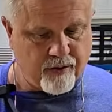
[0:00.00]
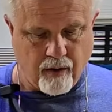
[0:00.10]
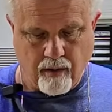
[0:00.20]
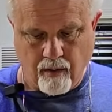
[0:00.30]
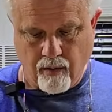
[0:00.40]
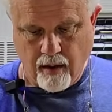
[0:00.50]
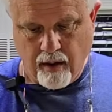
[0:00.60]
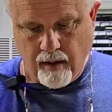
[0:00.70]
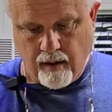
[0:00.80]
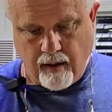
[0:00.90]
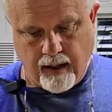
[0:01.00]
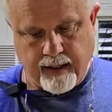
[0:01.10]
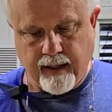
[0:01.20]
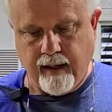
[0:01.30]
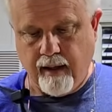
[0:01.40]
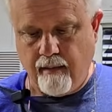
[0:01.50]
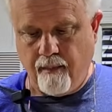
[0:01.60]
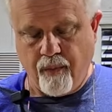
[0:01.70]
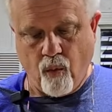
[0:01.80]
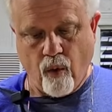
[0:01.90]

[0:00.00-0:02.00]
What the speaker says: So again,